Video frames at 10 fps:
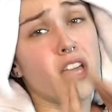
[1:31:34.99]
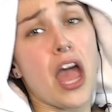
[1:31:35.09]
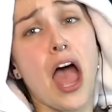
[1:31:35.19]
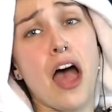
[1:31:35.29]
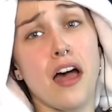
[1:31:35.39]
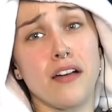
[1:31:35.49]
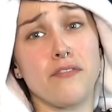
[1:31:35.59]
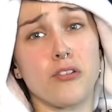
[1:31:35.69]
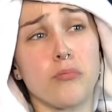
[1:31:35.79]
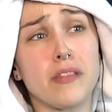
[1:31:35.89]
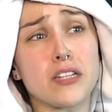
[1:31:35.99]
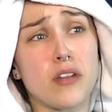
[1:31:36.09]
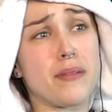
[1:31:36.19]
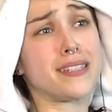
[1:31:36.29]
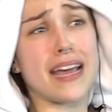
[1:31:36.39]
Yeah, for that's
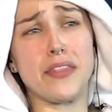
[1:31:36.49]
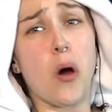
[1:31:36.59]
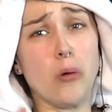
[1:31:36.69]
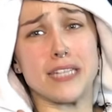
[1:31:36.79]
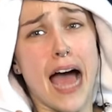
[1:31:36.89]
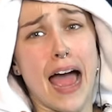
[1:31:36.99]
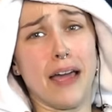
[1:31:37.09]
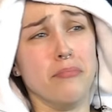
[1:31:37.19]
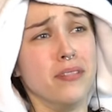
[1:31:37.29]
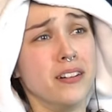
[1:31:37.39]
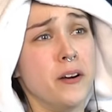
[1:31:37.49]
what I've been saying the whole time.